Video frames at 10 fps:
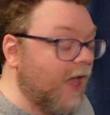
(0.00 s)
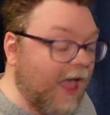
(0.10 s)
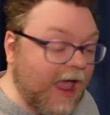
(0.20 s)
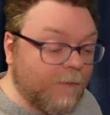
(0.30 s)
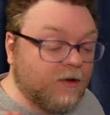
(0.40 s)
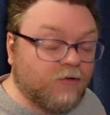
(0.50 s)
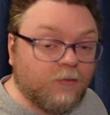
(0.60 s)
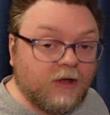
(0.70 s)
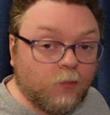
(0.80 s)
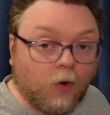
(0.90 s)
happy to
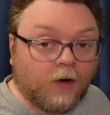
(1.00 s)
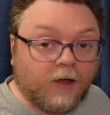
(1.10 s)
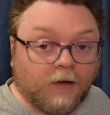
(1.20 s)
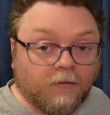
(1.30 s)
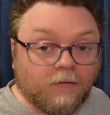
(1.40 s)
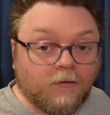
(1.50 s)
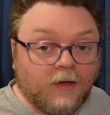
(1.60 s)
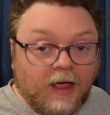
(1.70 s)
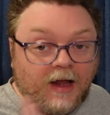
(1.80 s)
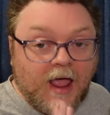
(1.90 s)
be working
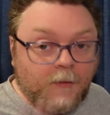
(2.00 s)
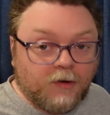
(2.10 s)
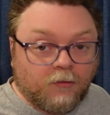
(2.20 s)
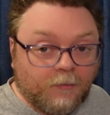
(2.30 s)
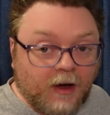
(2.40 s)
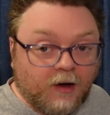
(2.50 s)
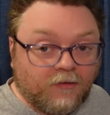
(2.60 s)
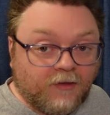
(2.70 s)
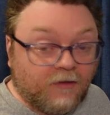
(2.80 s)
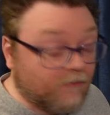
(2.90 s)
and happy to
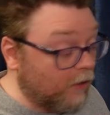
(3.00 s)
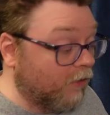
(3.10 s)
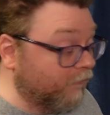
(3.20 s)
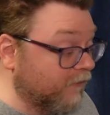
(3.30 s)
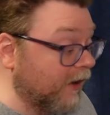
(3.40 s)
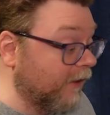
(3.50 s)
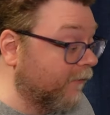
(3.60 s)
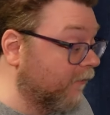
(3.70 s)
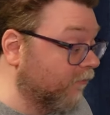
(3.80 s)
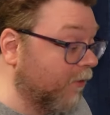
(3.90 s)
repairing things, and also taking
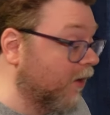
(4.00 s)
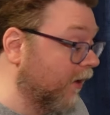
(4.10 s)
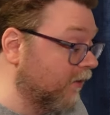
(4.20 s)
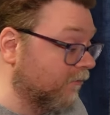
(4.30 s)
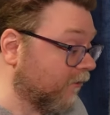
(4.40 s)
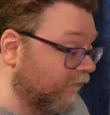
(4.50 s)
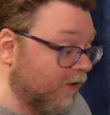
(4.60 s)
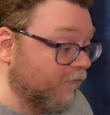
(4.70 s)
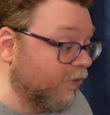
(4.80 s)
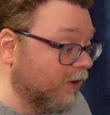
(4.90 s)
things apart and
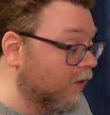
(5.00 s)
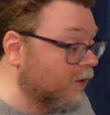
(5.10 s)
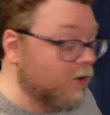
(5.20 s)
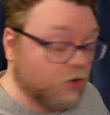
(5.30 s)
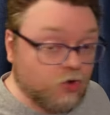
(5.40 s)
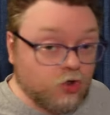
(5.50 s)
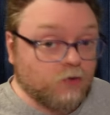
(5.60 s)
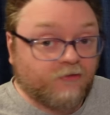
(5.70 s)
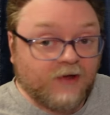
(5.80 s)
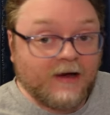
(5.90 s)
discovering
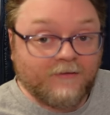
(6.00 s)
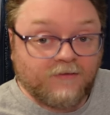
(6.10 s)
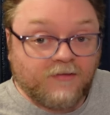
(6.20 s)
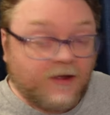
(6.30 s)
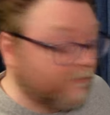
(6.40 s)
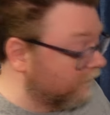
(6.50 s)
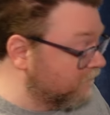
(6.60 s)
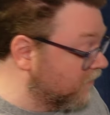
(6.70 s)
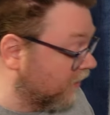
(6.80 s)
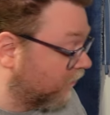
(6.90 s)
new science-y things.
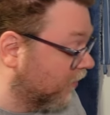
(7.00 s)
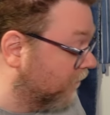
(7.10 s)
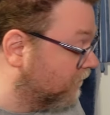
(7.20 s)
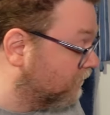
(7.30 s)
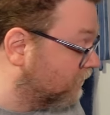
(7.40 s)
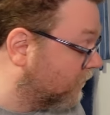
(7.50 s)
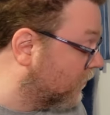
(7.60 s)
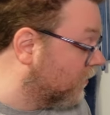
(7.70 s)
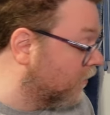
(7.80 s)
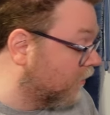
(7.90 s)
It's good.
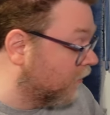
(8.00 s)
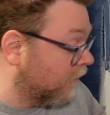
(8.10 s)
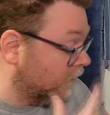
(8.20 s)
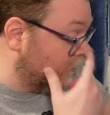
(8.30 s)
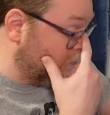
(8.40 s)
Let's remove the